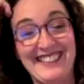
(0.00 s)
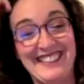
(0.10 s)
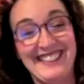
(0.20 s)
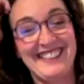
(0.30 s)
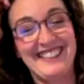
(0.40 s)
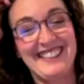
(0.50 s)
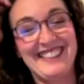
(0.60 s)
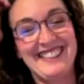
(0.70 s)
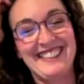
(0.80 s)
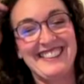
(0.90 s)
It's a
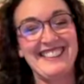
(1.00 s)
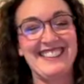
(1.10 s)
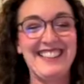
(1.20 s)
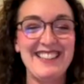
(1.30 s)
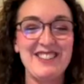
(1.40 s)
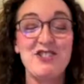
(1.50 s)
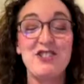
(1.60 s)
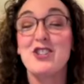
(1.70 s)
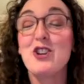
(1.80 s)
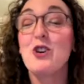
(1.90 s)
really good pub. Just so,
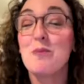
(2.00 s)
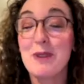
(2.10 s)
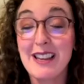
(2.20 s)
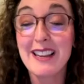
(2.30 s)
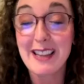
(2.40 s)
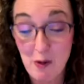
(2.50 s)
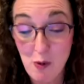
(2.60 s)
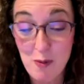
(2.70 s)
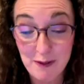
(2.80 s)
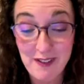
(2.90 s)
so your beer can get
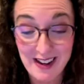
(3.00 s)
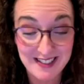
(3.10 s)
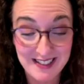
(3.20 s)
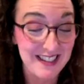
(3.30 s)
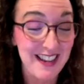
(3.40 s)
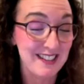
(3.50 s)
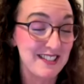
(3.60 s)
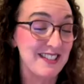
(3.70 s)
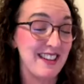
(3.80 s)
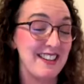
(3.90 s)
warmer faster. Yes,
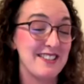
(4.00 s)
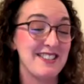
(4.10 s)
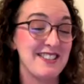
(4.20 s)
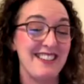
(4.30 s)
yes.